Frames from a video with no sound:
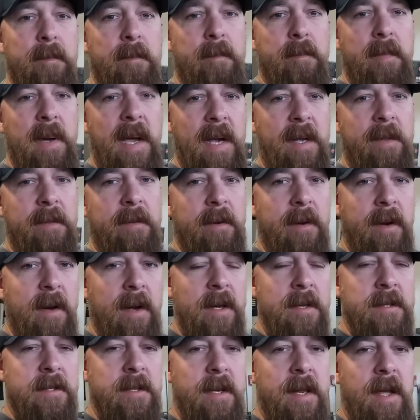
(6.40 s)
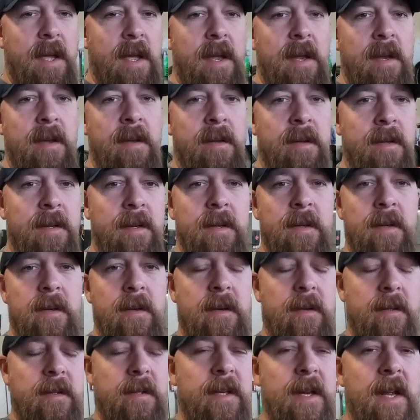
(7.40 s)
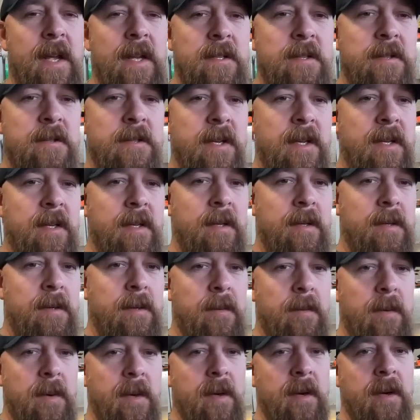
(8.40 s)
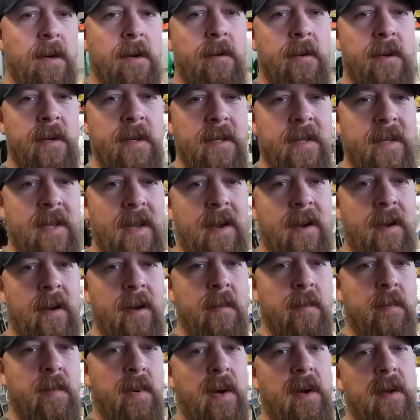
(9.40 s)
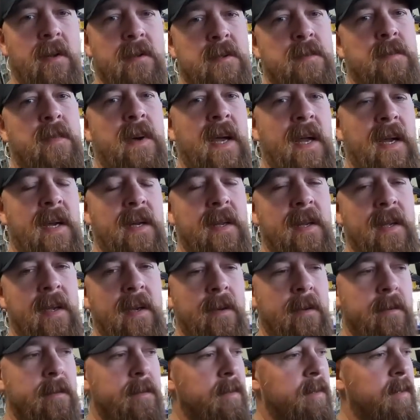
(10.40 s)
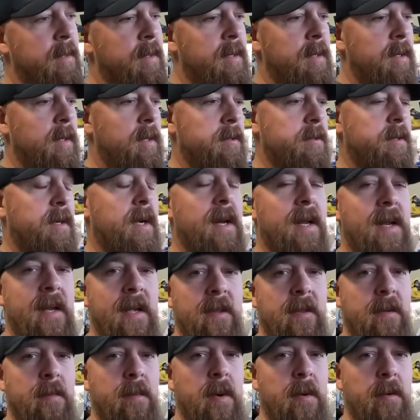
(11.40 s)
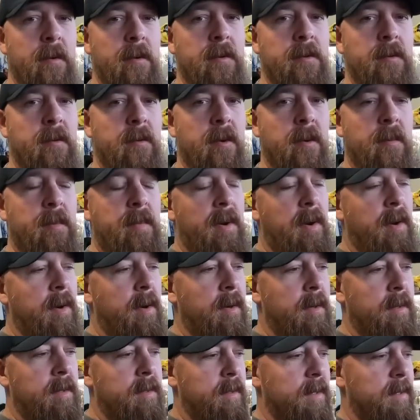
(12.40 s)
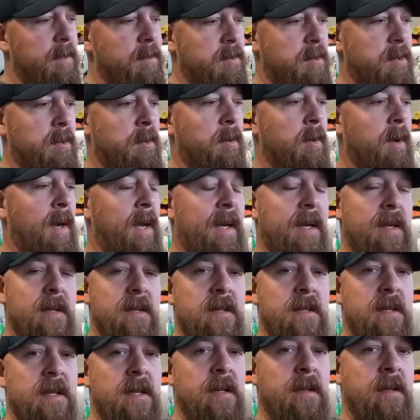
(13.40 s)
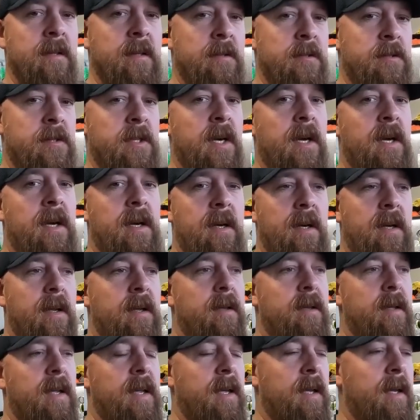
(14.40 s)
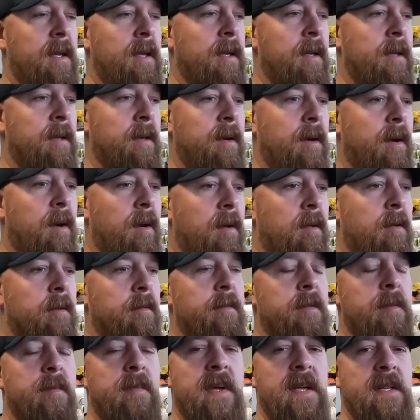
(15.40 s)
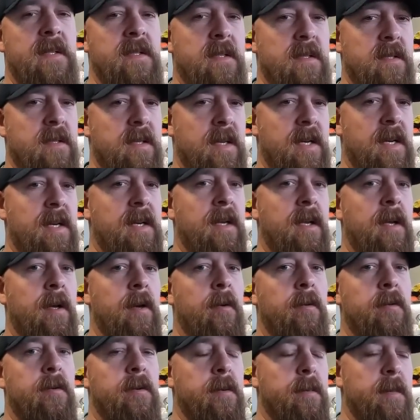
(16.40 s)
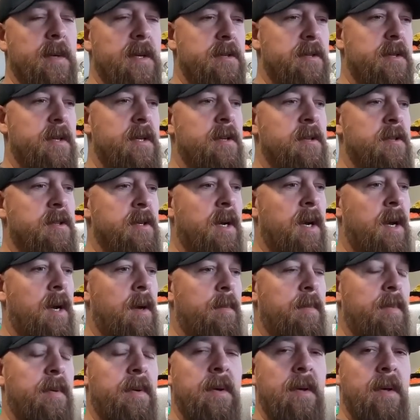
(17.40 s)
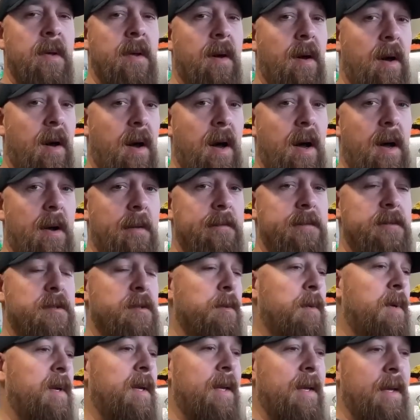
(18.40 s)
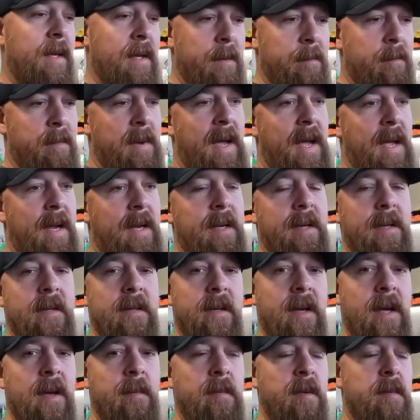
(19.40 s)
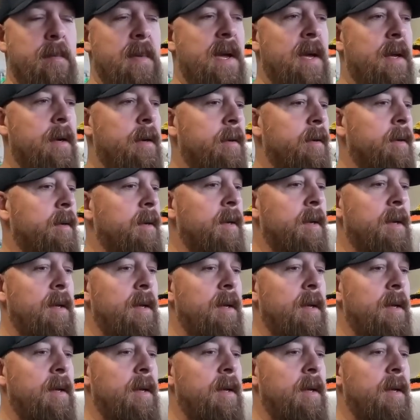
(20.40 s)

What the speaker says: Back in the garage today. On today's agenda, we are going to tear Paul's bike down, try to get the motor tore apart so I can send the jug and all of the pieces that need to go to the machine shop off so we can get them back in a timely manner